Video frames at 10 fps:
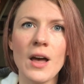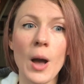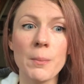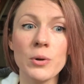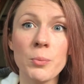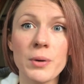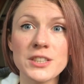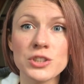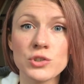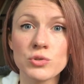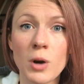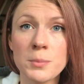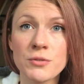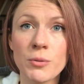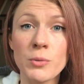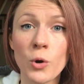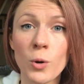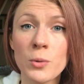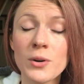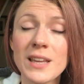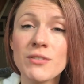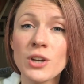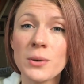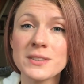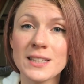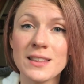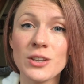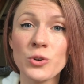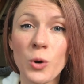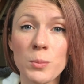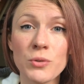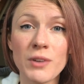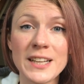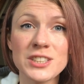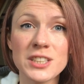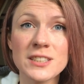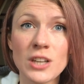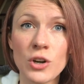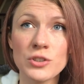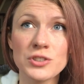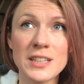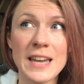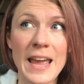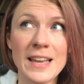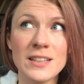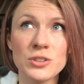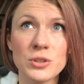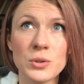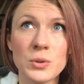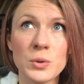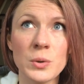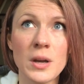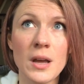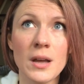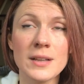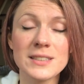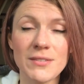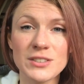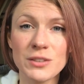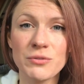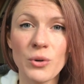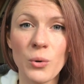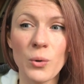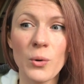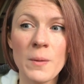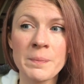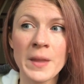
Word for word: Her blood pressure's dropped from normal, even though it's in the normal ranges, 108 to 74.